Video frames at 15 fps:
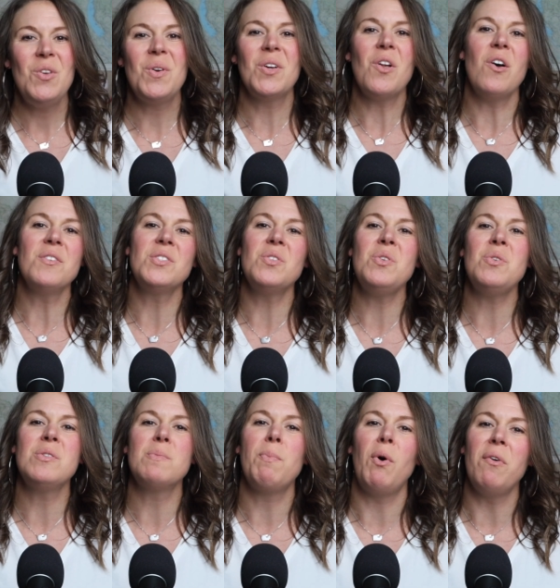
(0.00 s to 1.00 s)
You can also
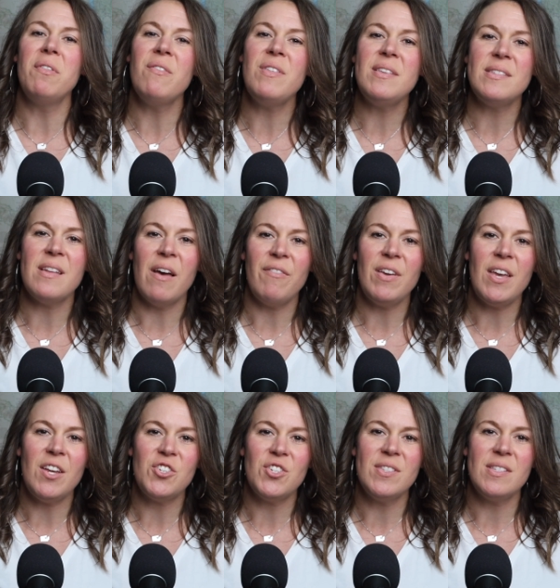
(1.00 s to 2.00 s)
use both of these
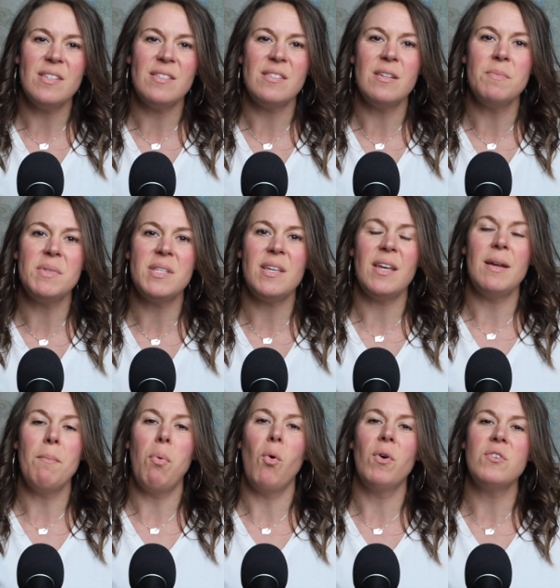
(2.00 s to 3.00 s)
navigation systems to get
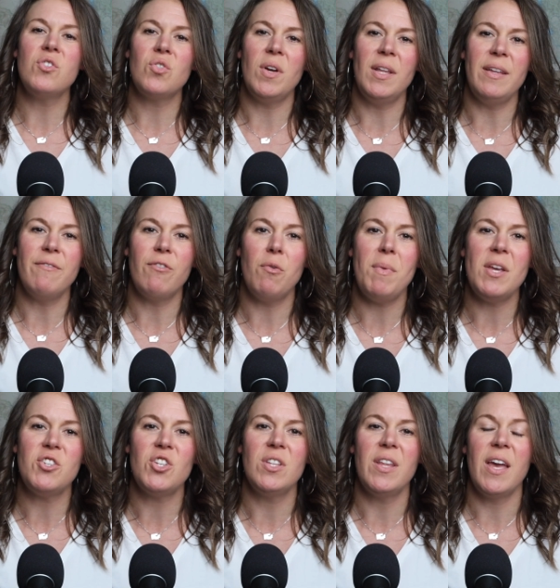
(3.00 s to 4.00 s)
important trail
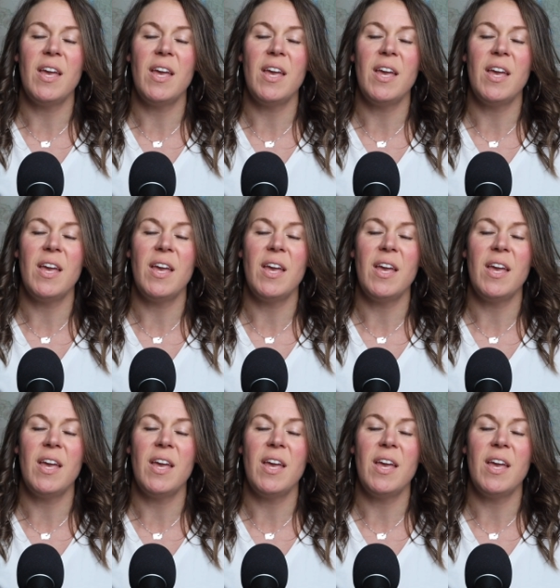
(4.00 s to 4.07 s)
information